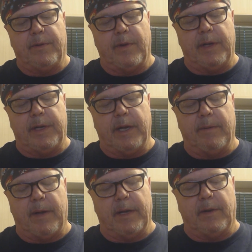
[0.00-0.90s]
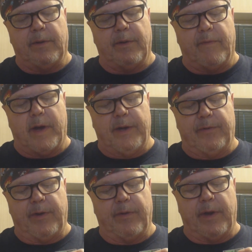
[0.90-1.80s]
So I take my little
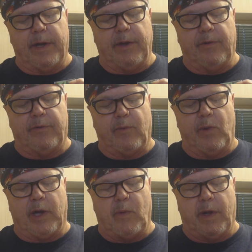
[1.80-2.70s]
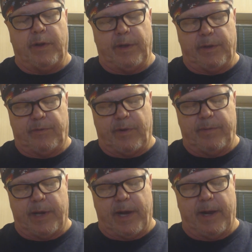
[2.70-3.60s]
device here that I use to wick with
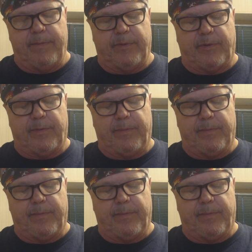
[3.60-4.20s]
sometimes,